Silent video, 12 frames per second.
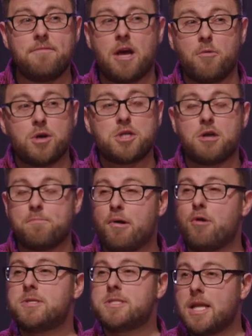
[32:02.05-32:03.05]
that we're
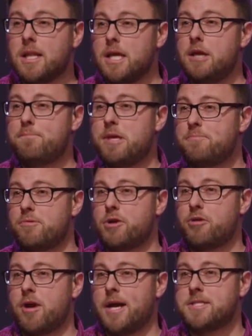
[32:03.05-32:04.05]
supposed to lead people to
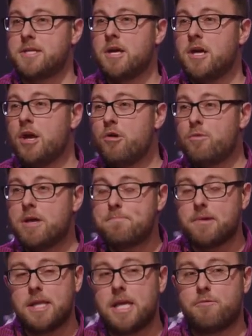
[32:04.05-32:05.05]
Christ. We
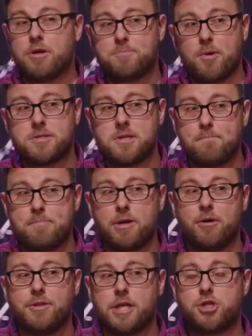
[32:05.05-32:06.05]
believe we're supposed to
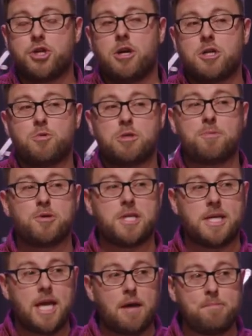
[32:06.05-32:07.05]
build the church. We're supposed to
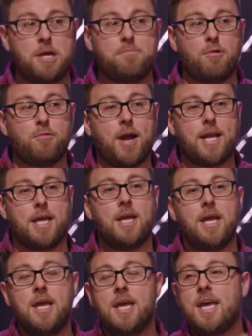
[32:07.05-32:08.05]
get people ready.
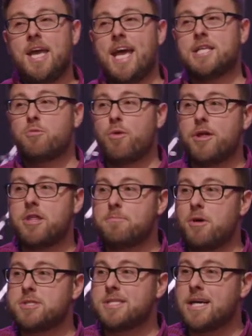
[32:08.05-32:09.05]
It's one of the
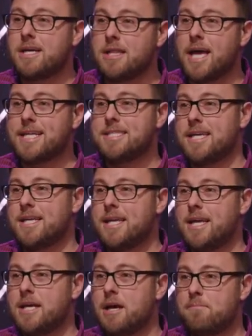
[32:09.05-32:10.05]
most
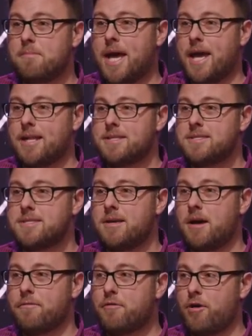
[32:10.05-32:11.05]
neglected commands
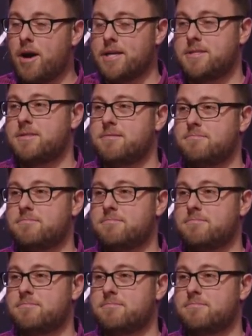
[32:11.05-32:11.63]
of Christ.